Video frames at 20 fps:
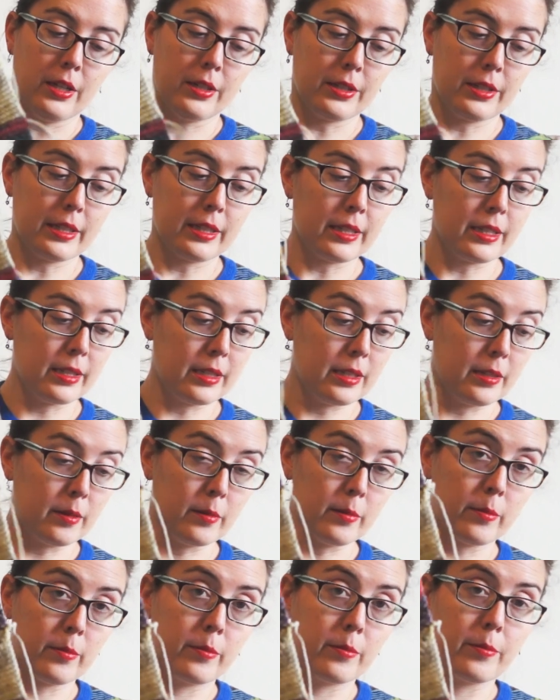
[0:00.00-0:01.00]
On
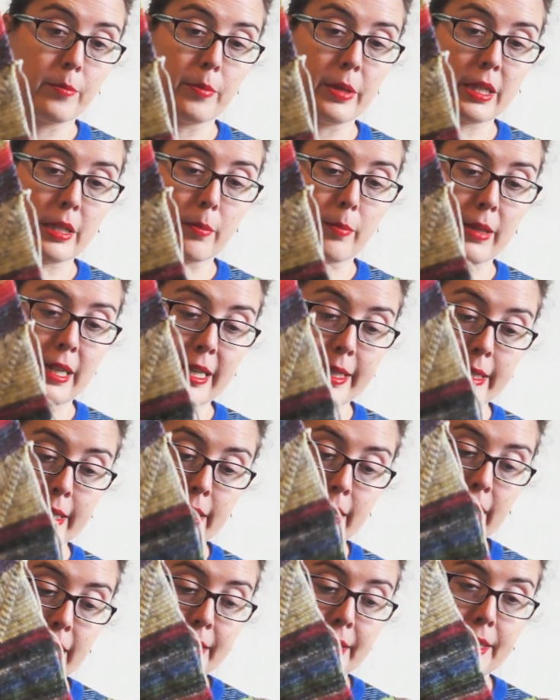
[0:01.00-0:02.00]
the big
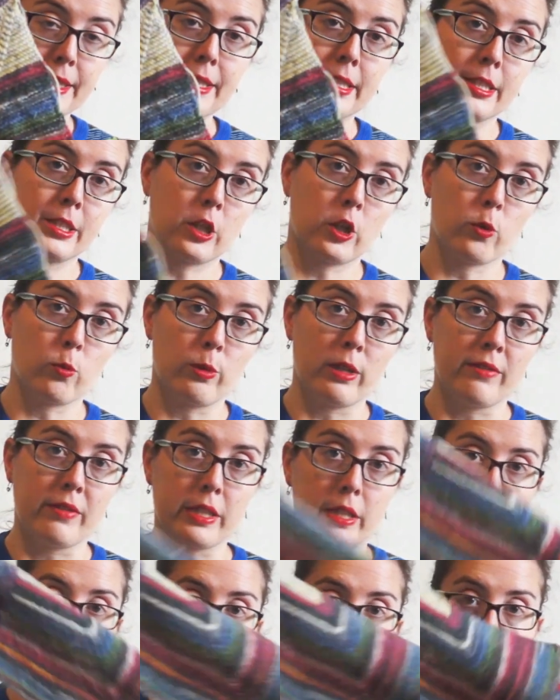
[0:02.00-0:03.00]
blanket, I did start
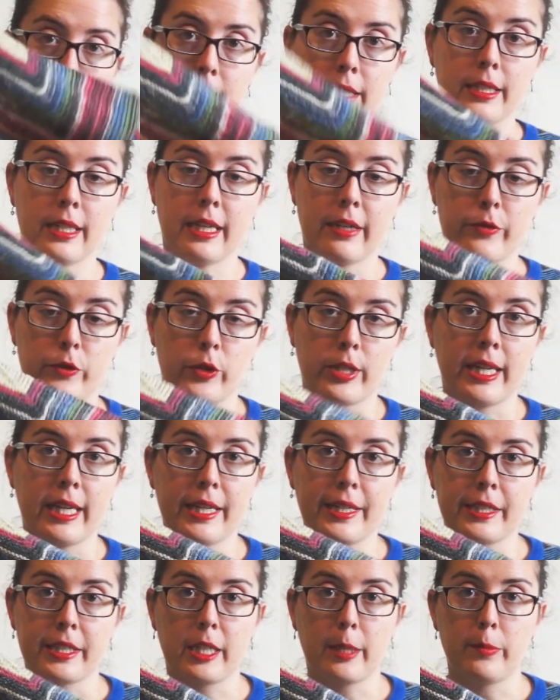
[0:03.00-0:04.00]
weaving those in after I
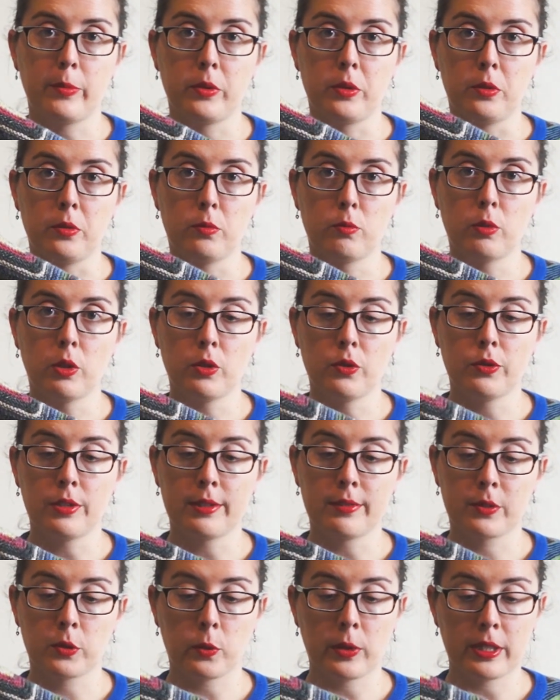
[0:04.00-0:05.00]
had a couple
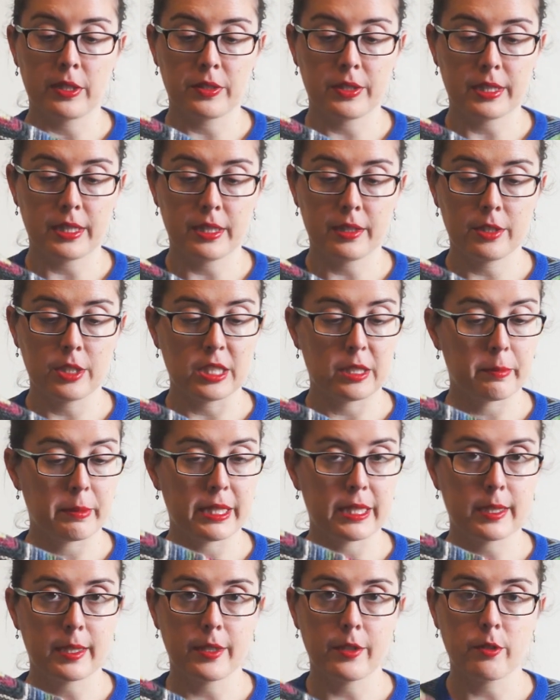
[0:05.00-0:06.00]
rows of squares done,
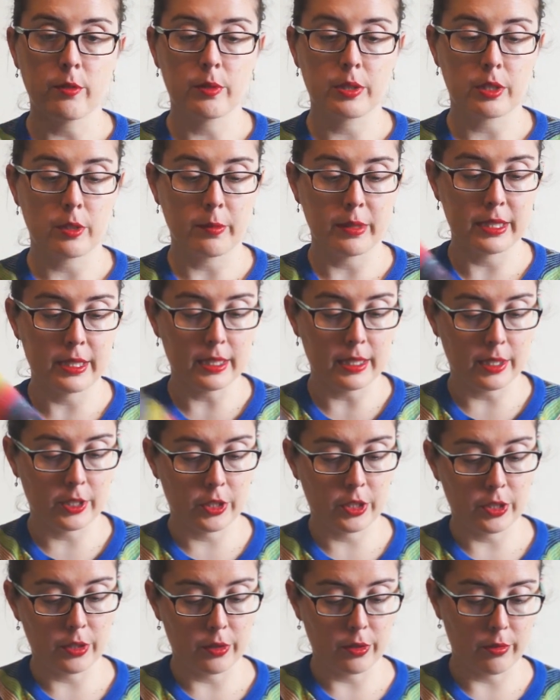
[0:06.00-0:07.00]
just because I knew it was going to be
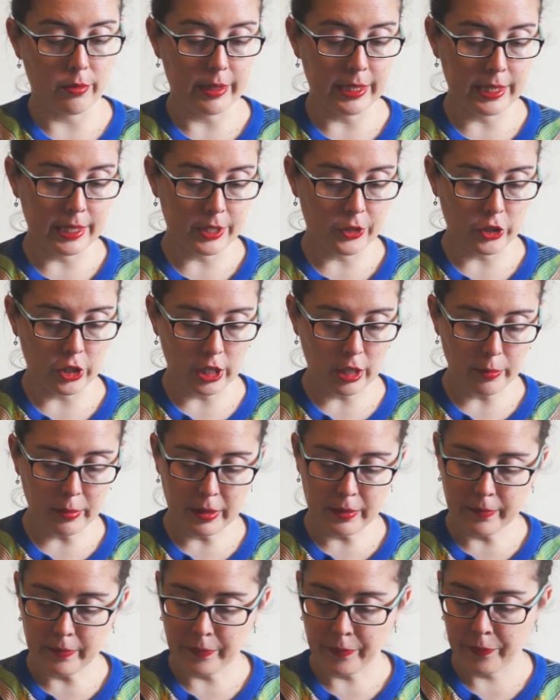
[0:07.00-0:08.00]
such a horrendous
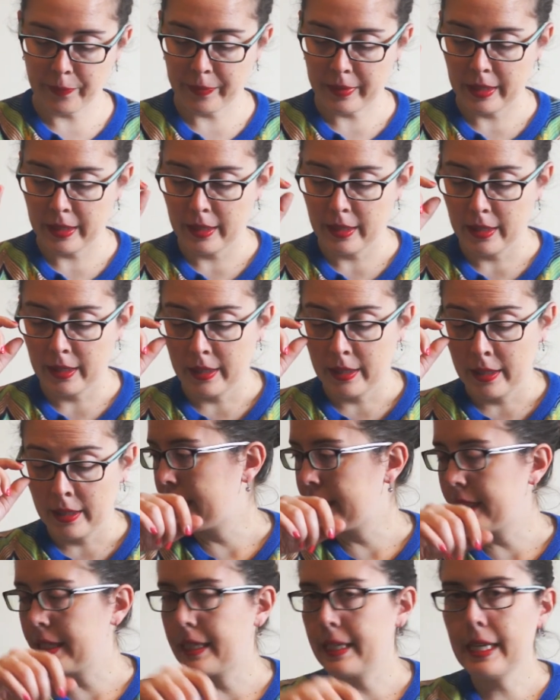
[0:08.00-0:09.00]
job.
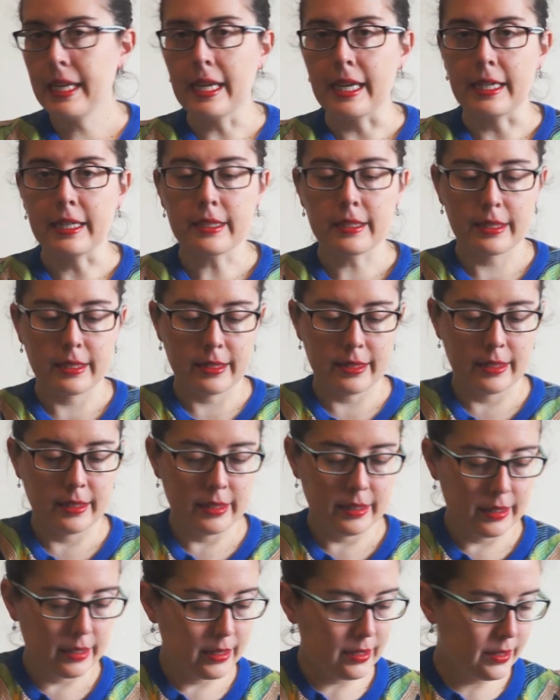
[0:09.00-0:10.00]
And then
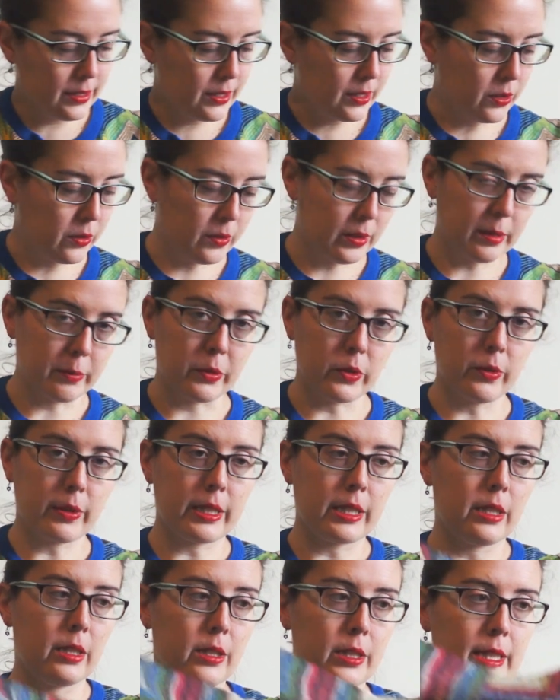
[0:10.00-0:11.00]
next, so I'm
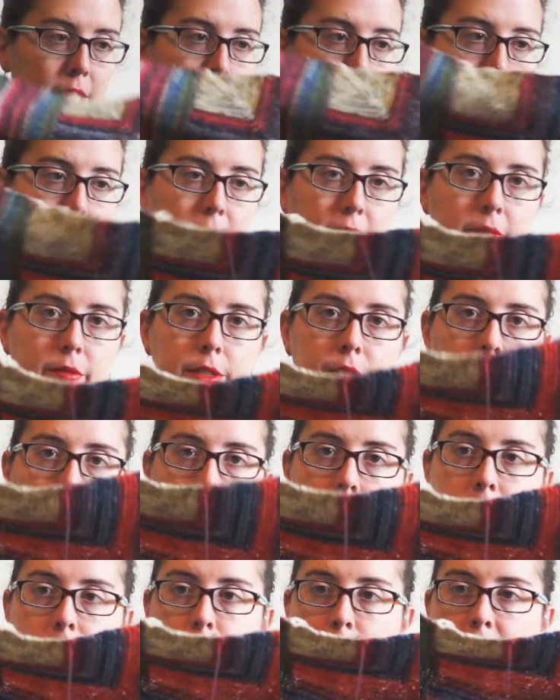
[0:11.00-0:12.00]
going along this way,
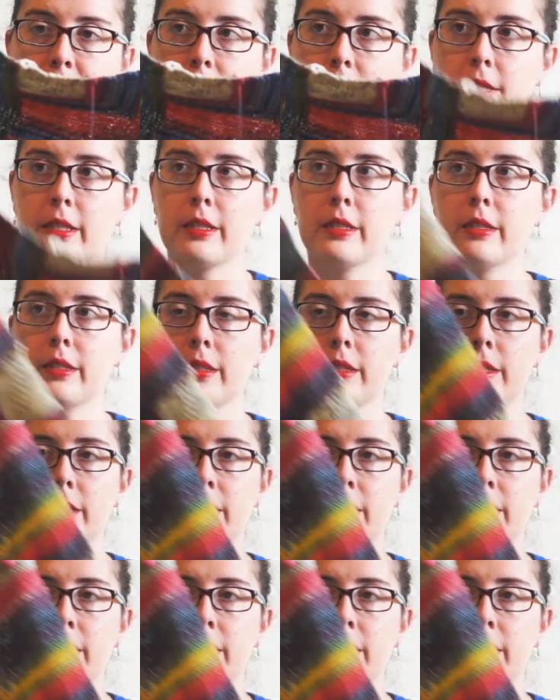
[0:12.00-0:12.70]
starting from here,